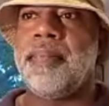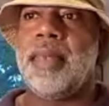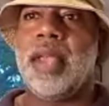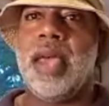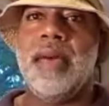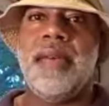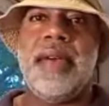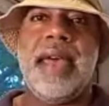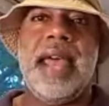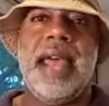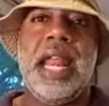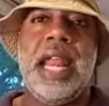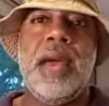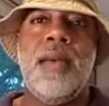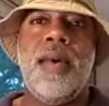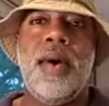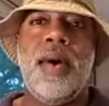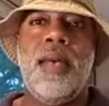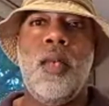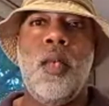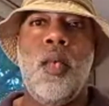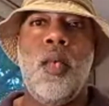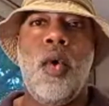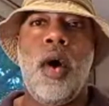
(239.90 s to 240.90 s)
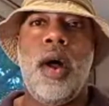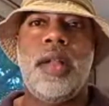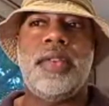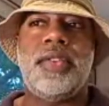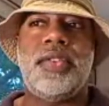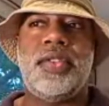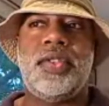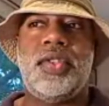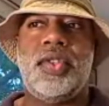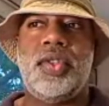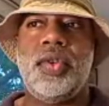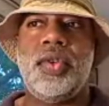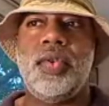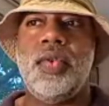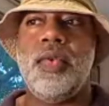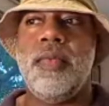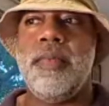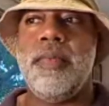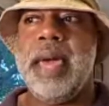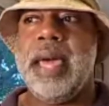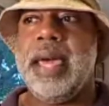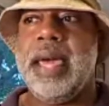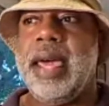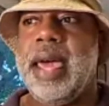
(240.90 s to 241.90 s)
wants to
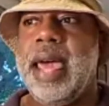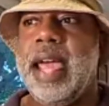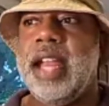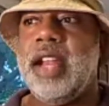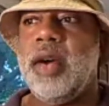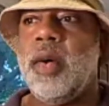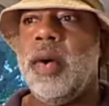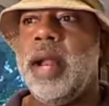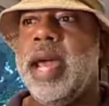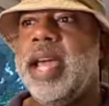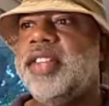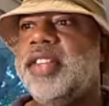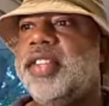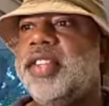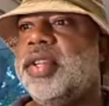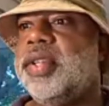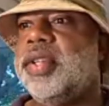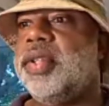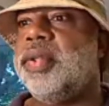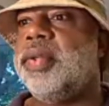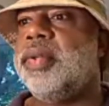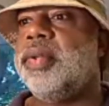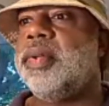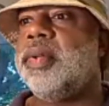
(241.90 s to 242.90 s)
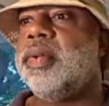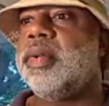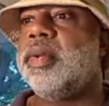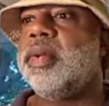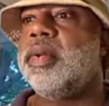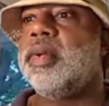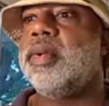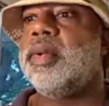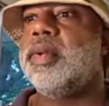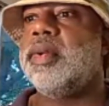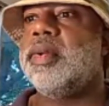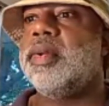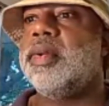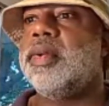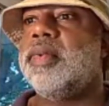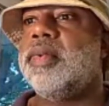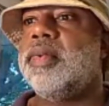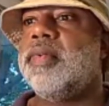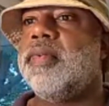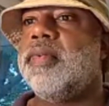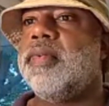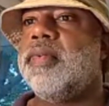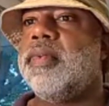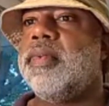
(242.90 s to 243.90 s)
make a donation
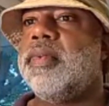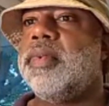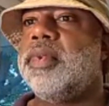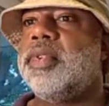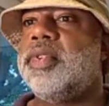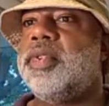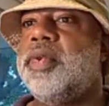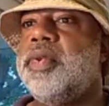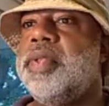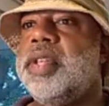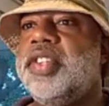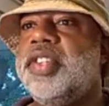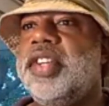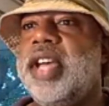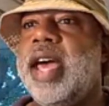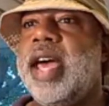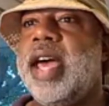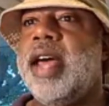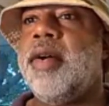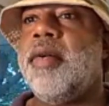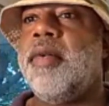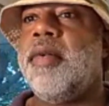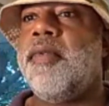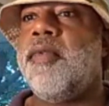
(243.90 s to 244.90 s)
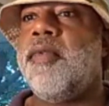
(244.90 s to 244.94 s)
to the channel